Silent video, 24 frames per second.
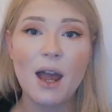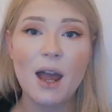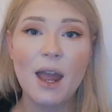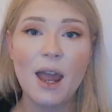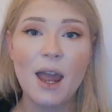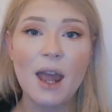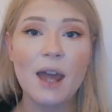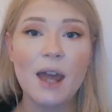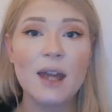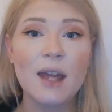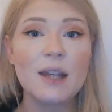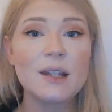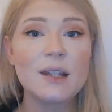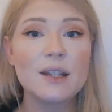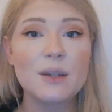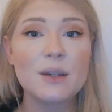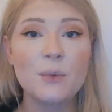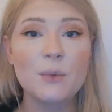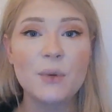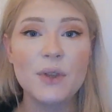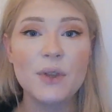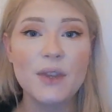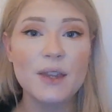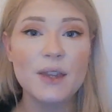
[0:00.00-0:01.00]
And
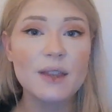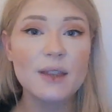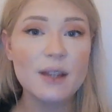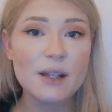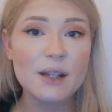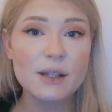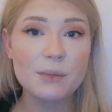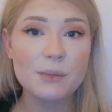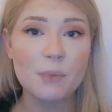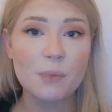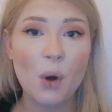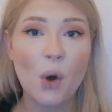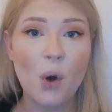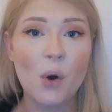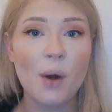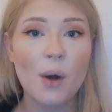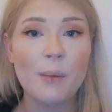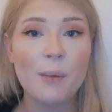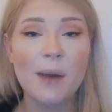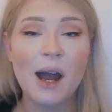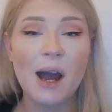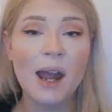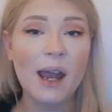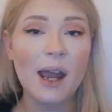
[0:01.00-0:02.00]
within this
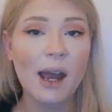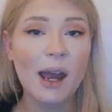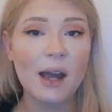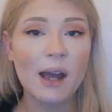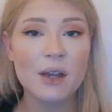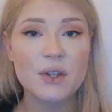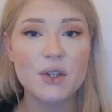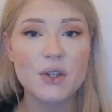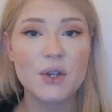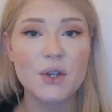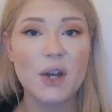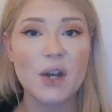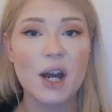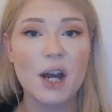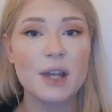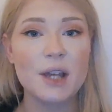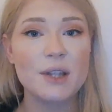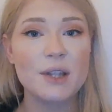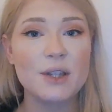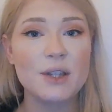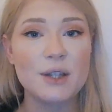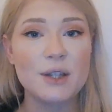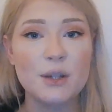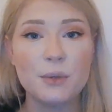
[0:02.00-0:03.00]
poem, I asked you
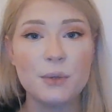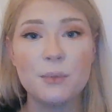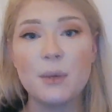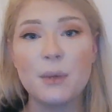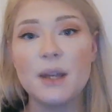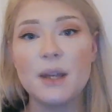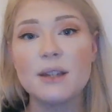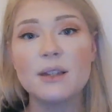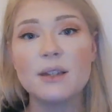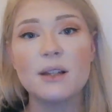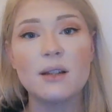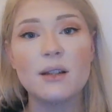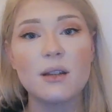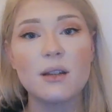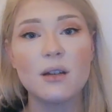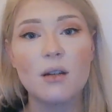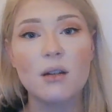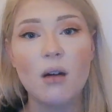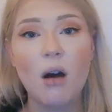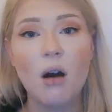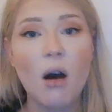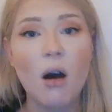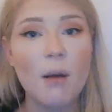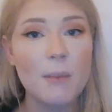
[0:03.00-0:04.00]
guys to basically
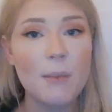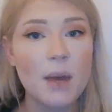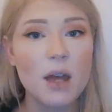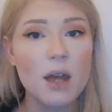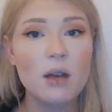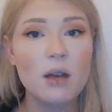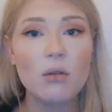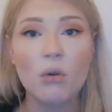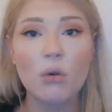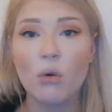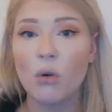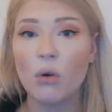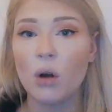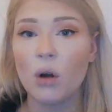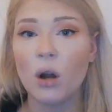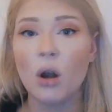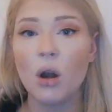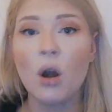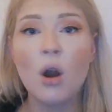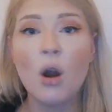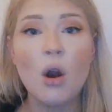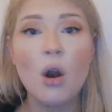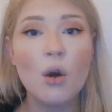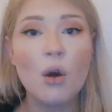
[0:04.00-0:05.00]
comment
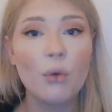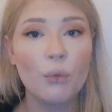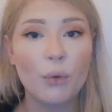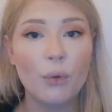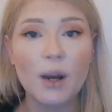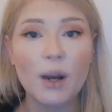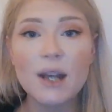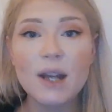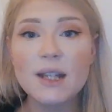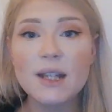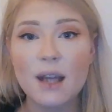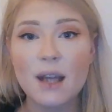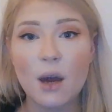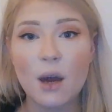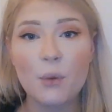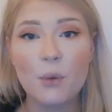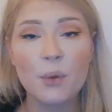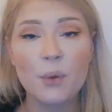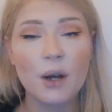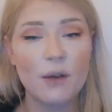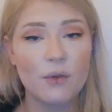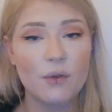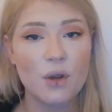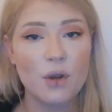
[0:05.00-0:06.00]
or write down
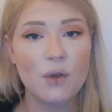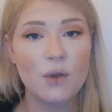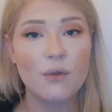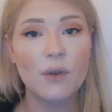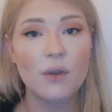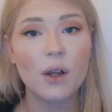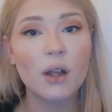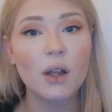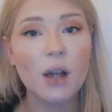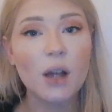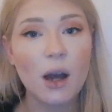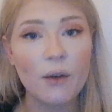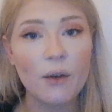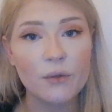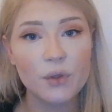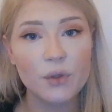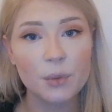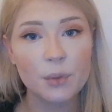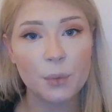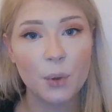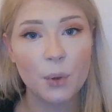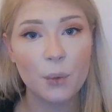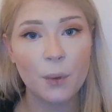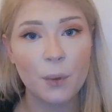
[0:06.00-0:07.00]
whatever you felt
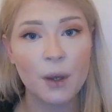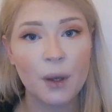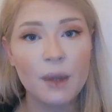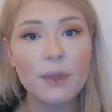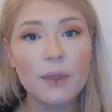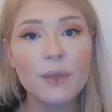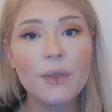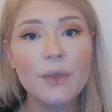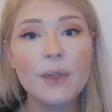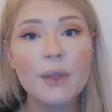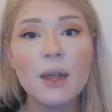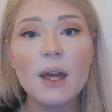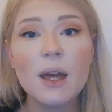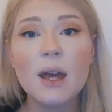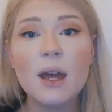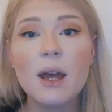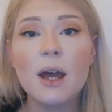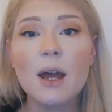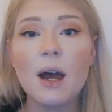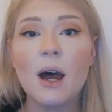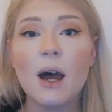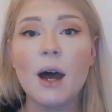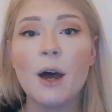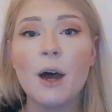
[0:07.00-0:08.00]
comfortable with,
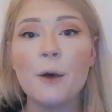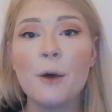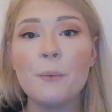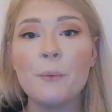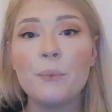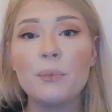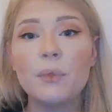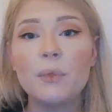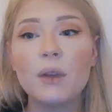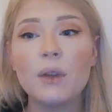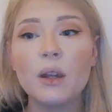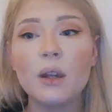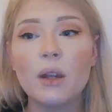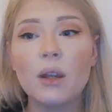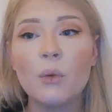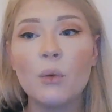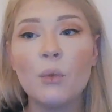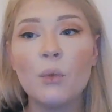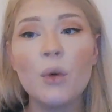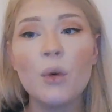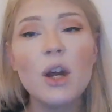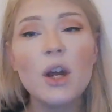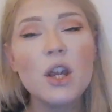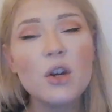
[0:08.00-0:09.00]
um,
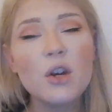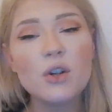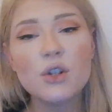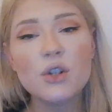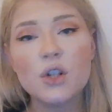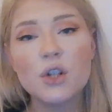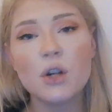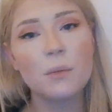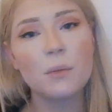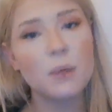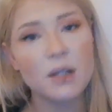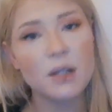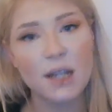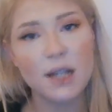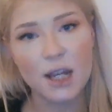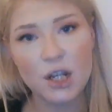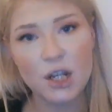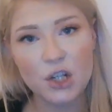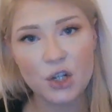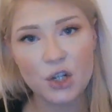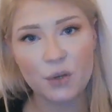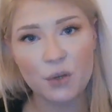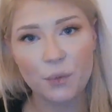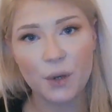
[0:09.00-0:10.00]
what your
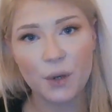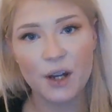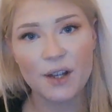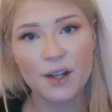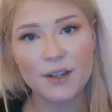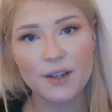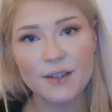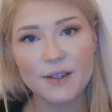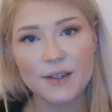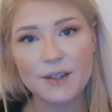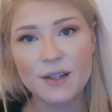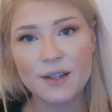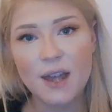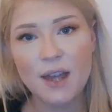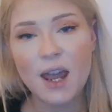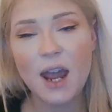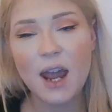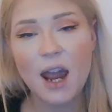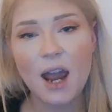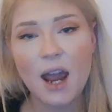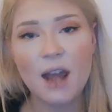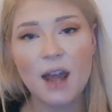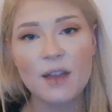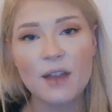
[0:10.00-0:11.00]
interpretation was.
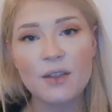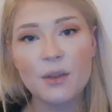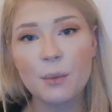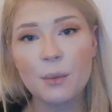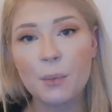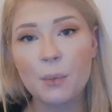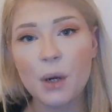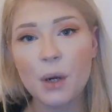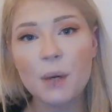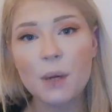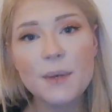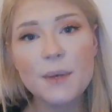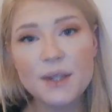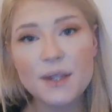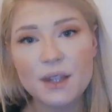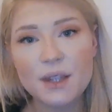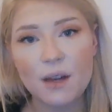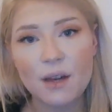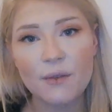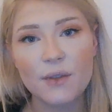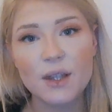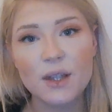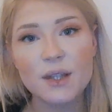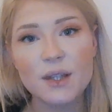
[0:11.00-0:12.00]
And the purpose
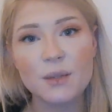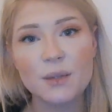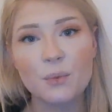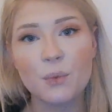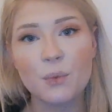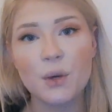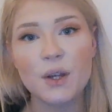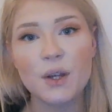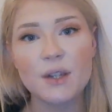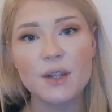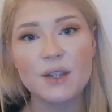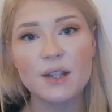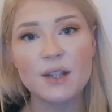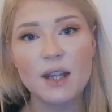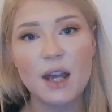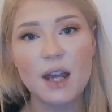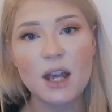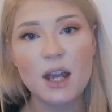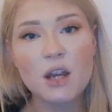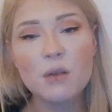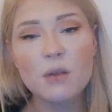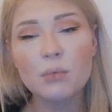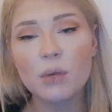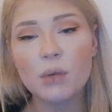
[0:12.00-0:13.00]
of this was to
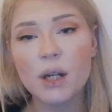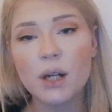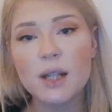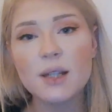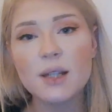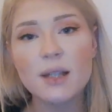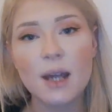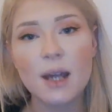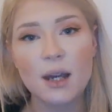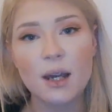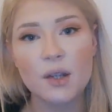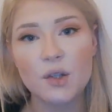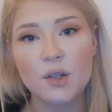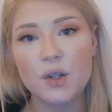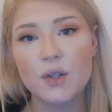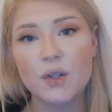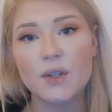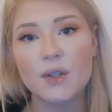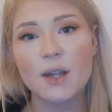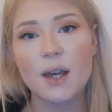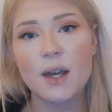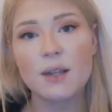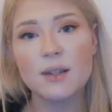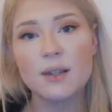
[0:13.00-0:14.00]
get your brains
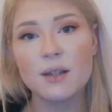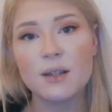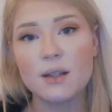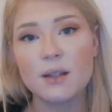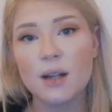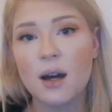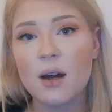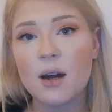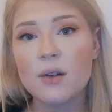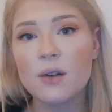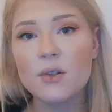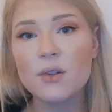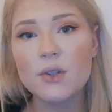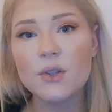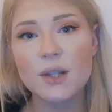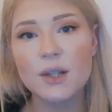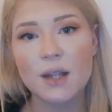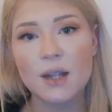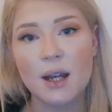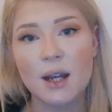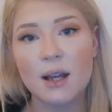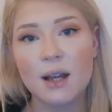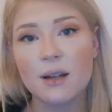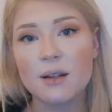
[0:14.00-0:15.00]
exercising to
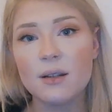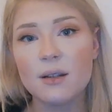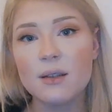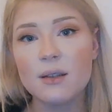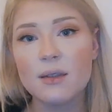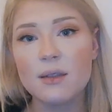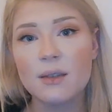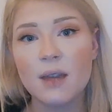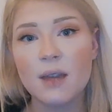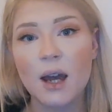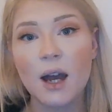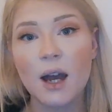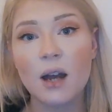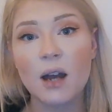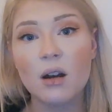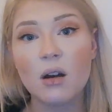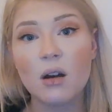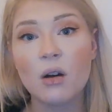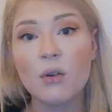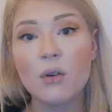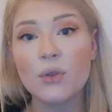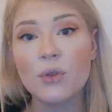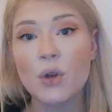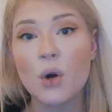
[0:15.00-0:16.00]
understand that
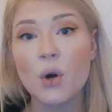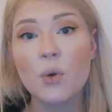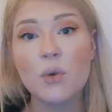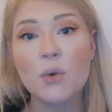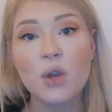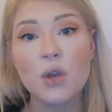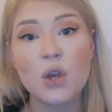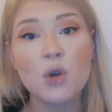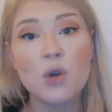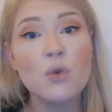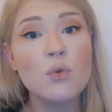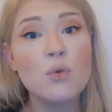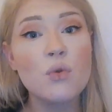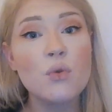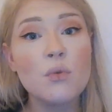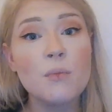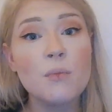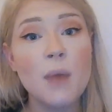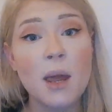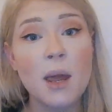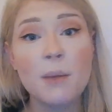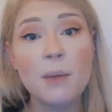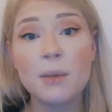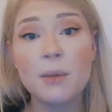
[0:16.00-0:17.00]
although you
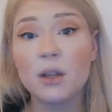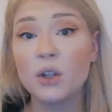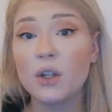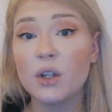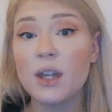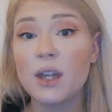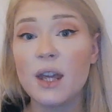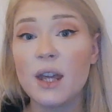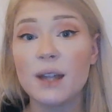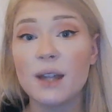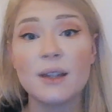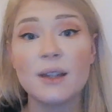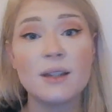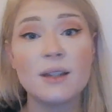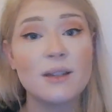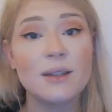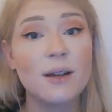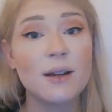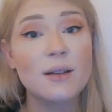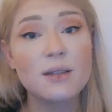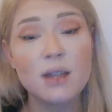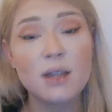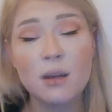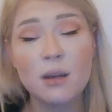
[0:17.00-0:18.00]
may be looking at the
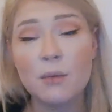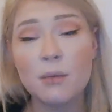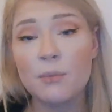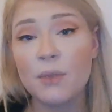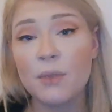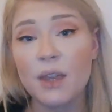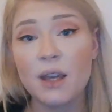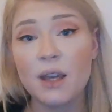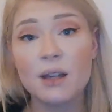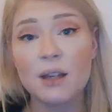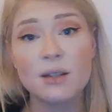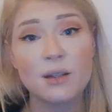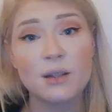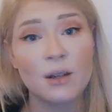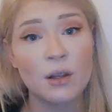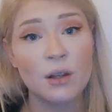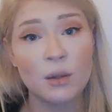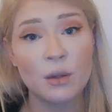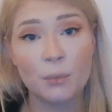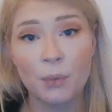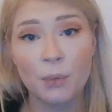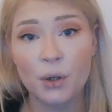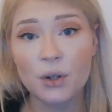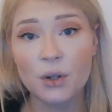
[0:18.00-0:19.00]
exact same thing as
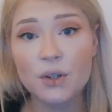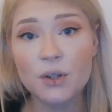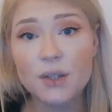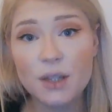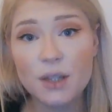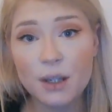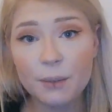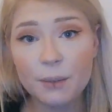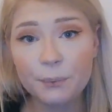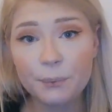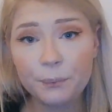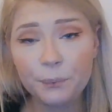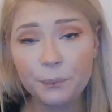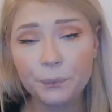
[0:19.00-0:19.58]
another person,